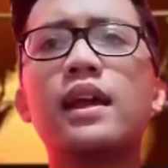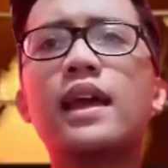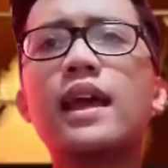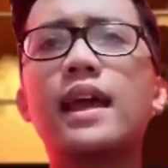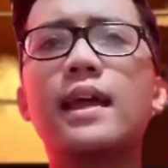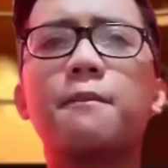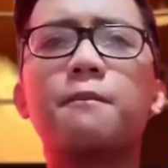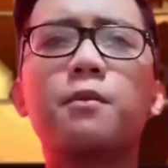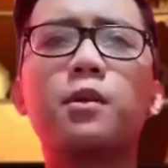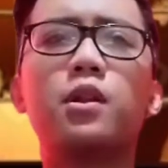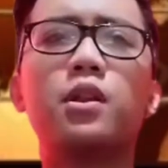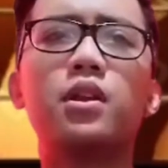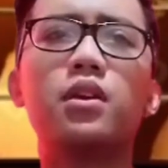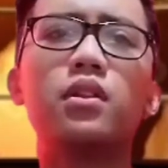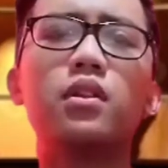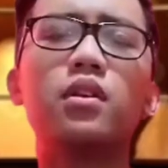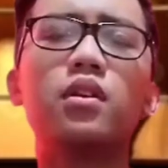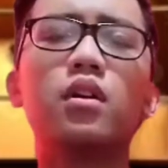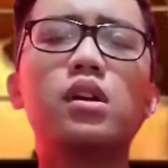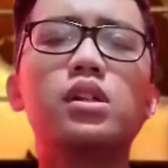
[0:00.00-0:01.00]
and pollute
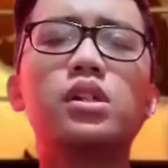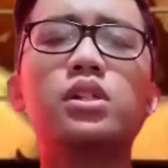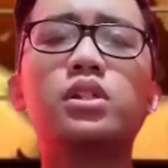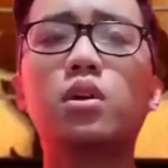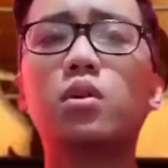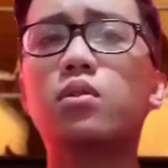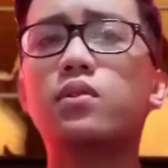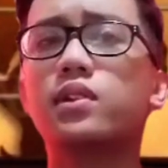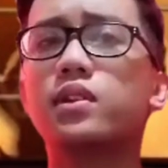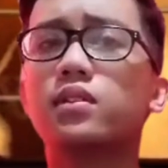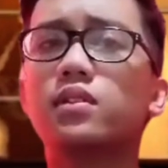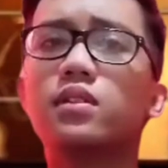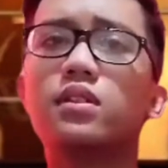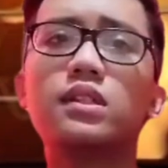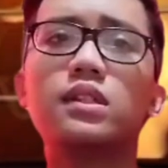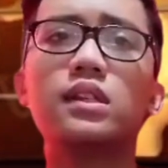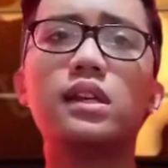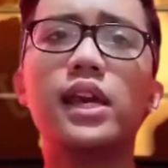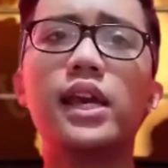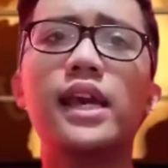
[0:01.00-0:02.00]
the gorgeous oceans.
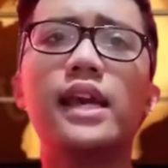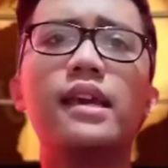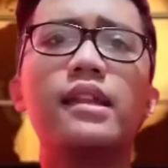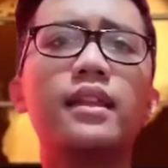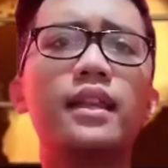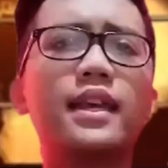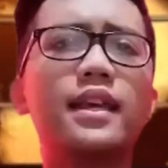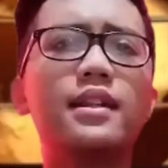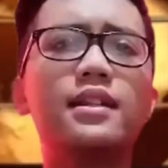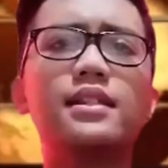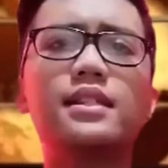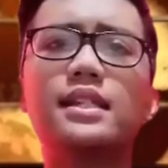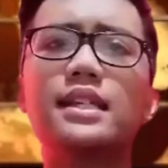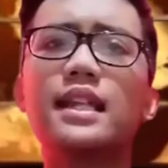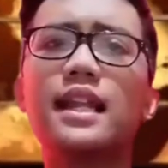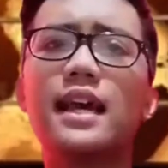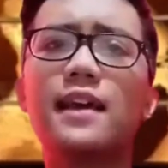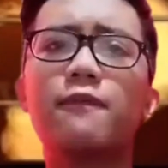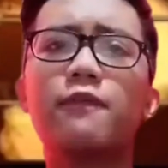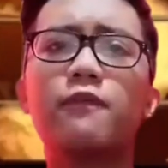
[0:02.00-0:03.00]
It kills sea
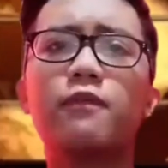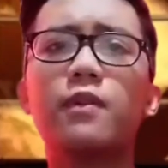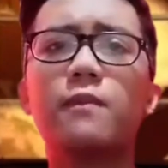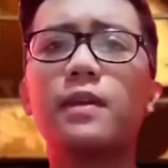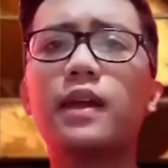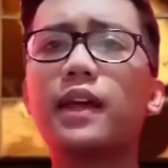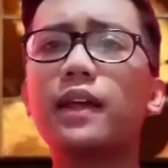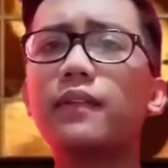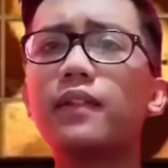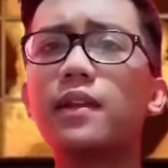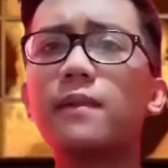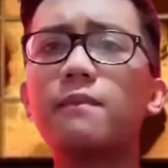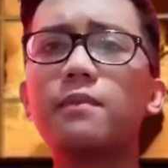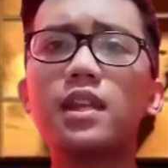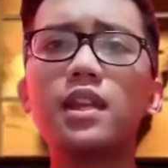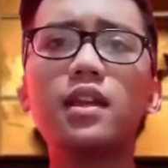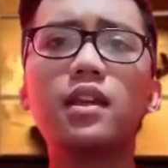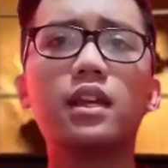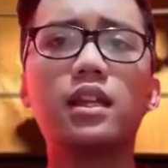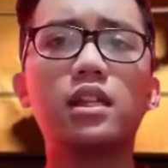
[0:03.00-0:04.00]
life from making them
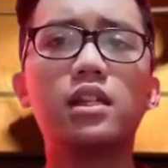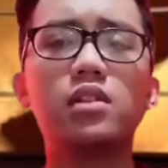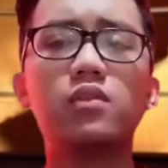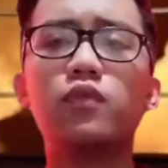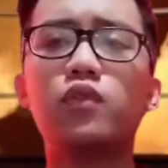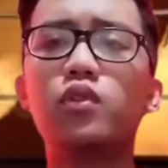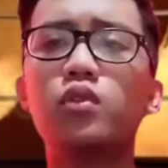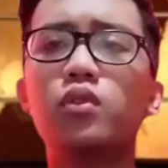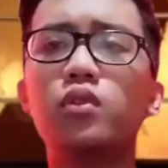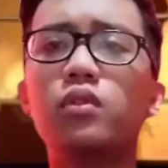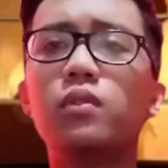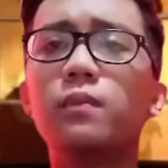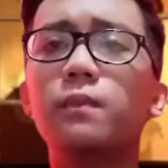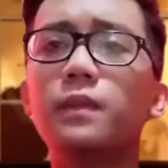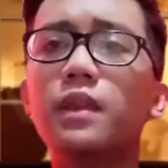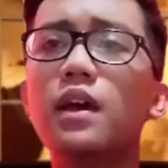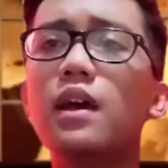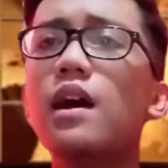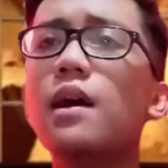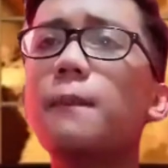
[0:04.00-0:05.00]
think it is food.
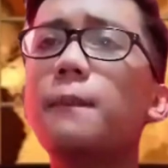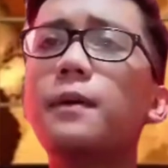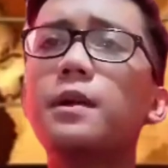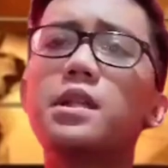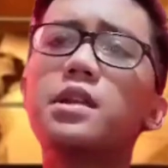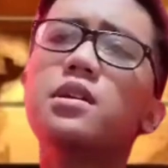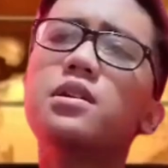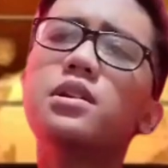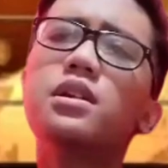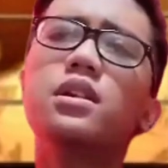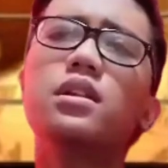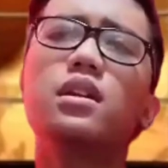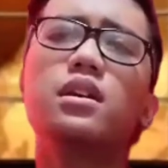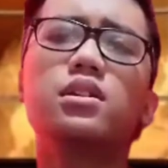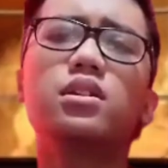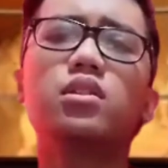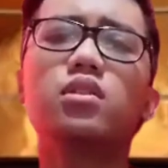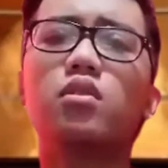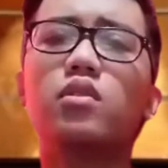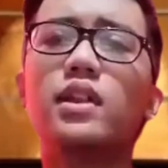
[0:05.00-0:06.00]
Pollution
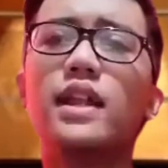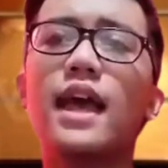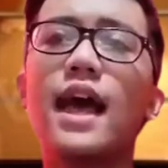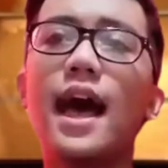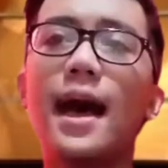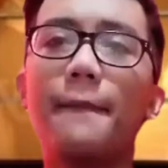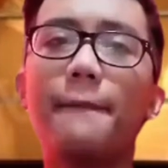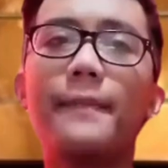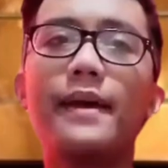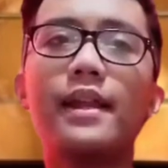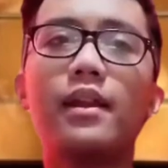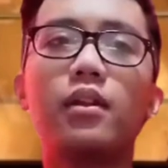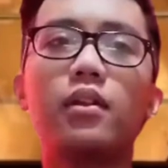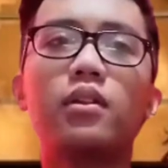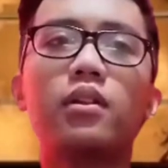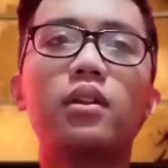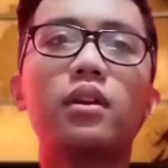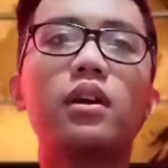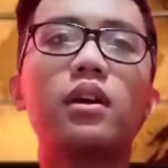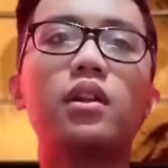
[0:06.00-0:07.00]
doesn't only happen
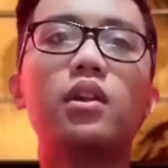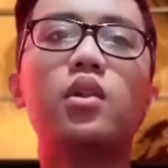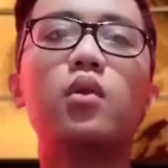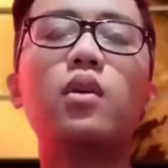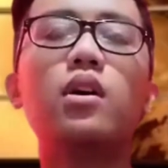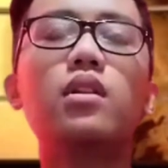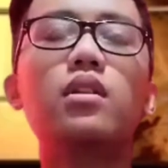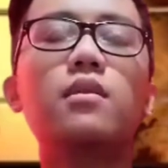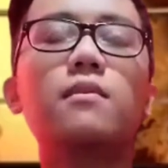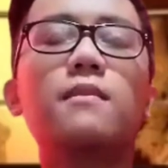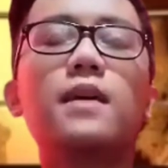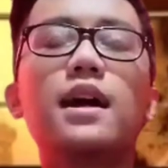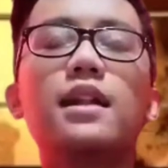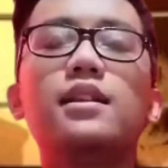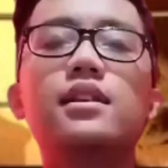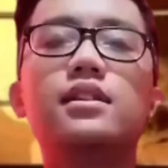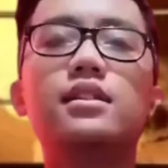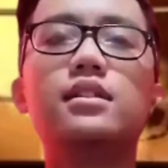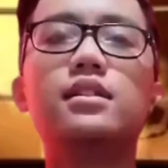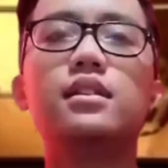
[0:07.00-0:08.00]
on the water
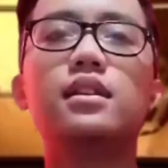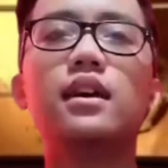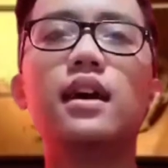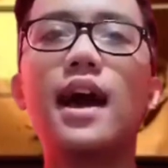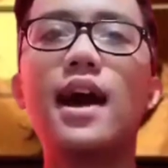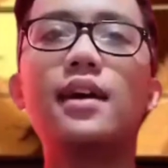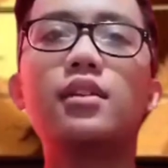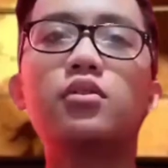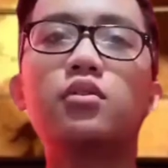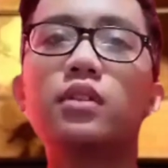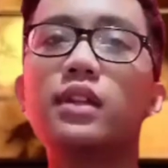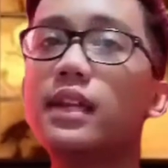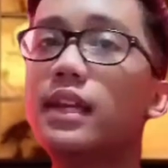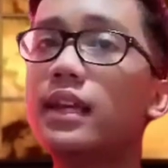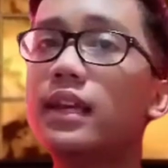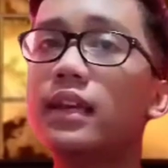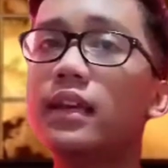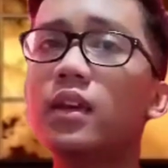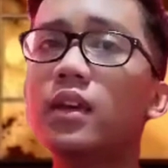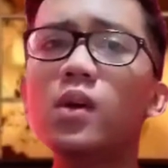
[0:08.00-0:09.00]
bodies. Actually,
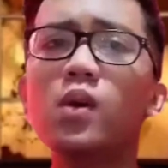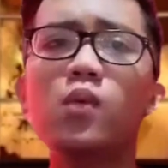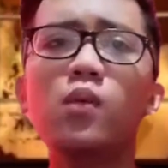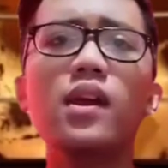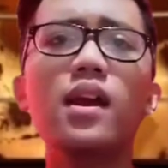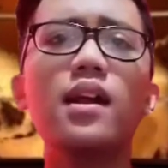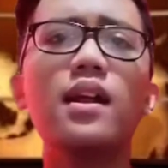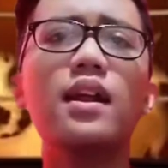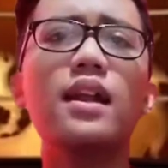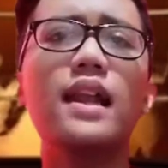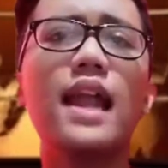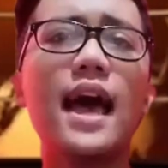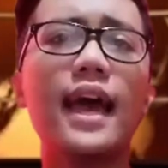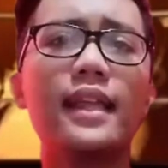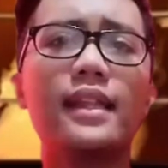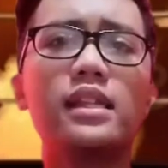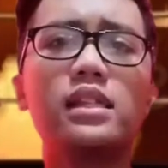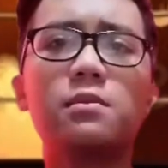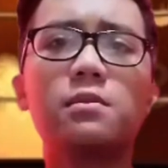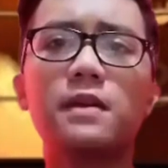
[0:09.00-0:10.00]
we are
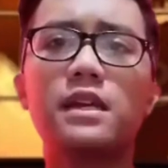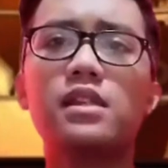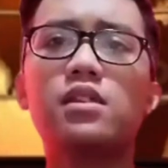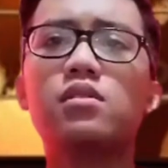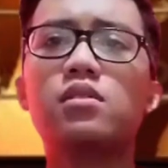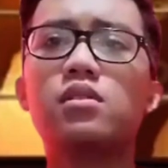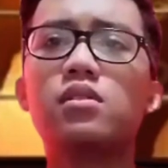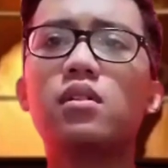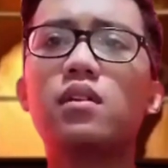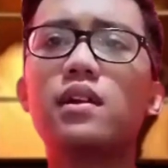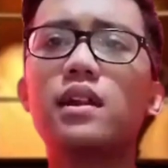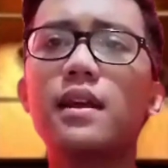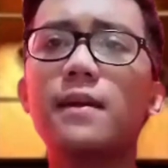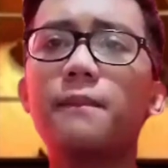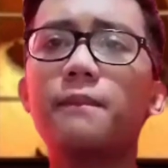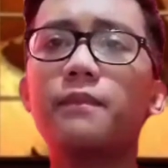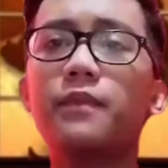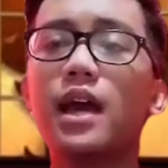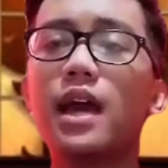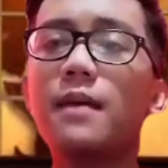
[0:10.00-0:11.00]
lacking the space to store
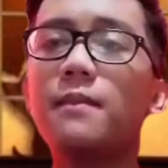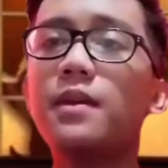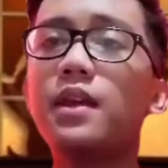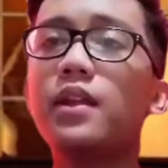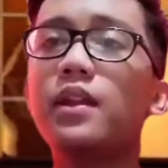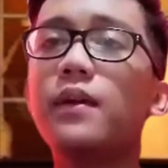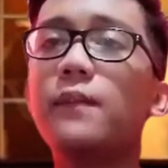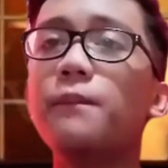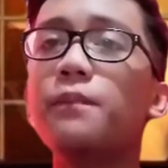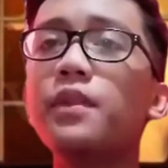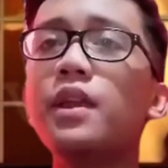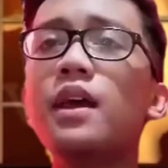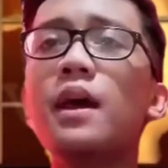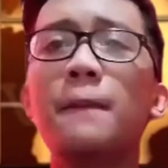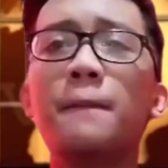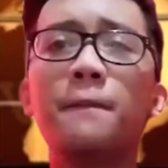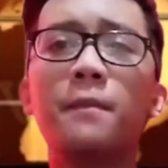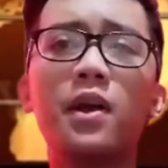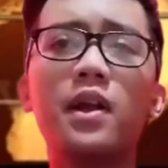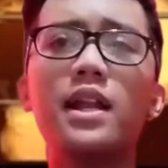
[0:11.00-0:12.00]
them. I mean,
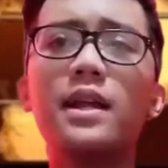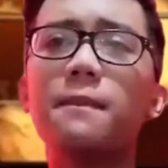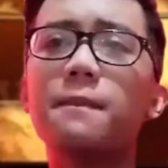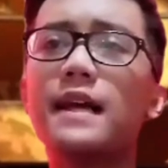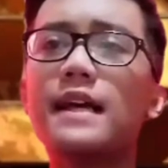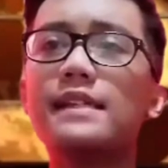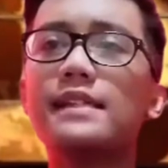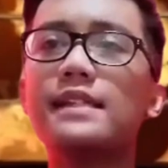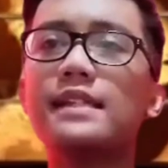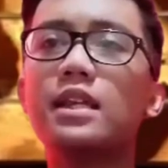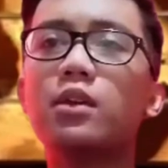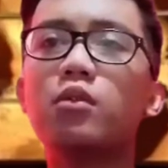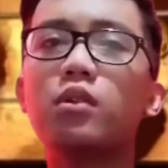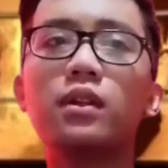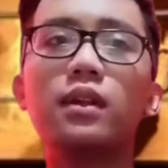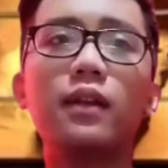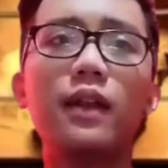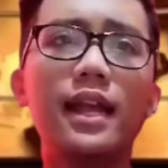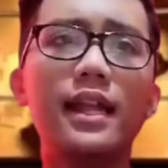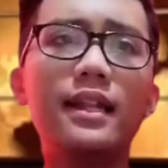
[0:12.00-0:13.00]
burning plastic
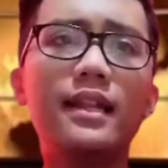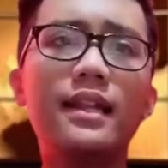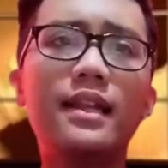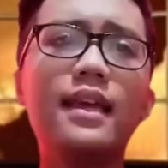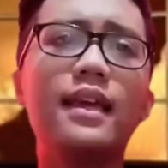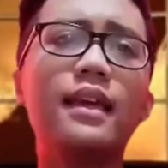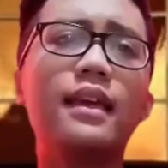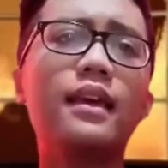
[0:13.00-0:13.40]
would greatly